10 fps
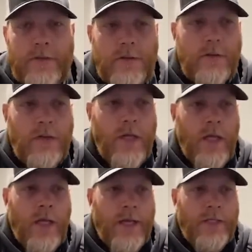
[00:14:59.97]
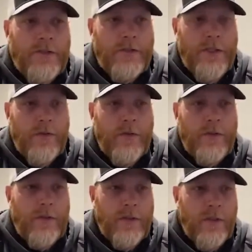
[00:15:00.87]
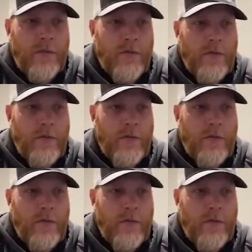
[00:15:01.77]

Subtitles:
So as you see here with, we're running